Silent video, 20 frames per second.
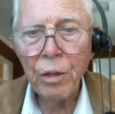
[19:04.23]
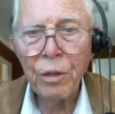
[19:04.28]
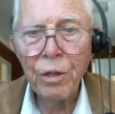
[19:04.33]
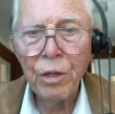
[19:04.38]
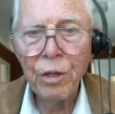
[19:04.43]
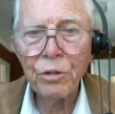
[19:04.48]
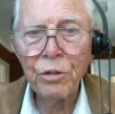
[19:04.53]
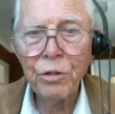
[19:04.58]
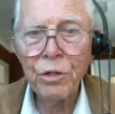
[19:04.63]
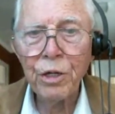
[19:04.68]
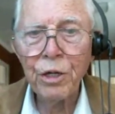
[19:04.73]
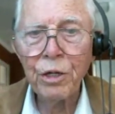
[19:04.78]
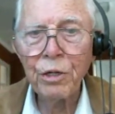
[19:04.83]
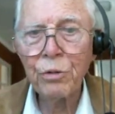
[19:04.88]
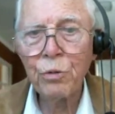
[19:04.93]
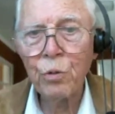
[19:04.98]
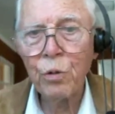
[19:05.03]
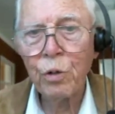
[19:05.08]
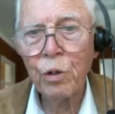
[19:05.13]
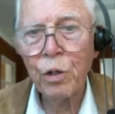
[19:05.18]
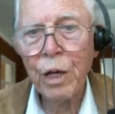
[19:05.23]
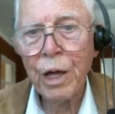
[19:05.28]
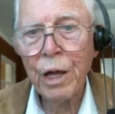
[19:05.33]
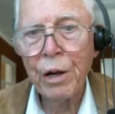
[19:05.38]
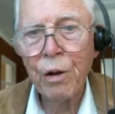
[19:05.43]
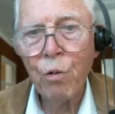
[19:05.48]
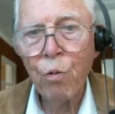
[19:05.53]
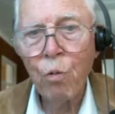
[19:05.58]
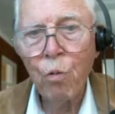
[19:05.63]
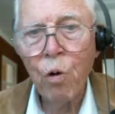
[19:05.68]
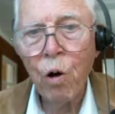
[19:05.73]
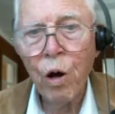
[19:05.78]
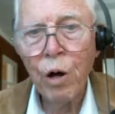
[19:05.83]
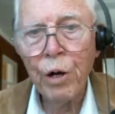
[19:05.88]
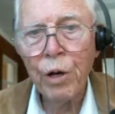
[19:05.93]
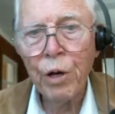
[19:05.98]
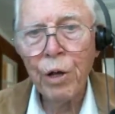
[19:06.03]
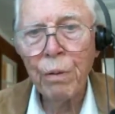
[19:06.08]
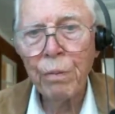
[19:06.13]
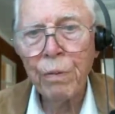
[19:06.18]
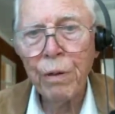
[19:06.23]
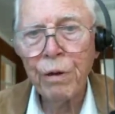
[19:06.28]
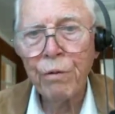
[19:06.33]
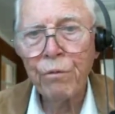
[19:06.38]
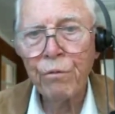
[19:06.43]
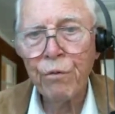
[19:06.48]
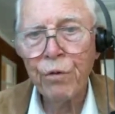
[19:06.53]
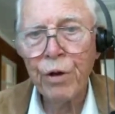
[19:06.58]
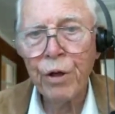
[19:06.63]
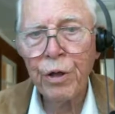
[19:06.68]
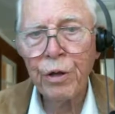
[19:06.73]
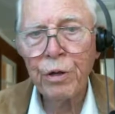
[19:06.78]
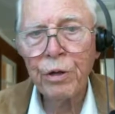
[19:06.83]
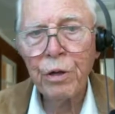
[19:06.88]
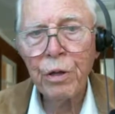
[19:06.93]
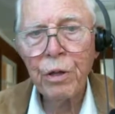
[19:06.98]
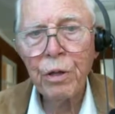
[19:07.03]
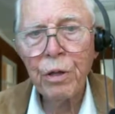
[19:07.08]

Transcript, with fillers: this disc will kind of wad up in front,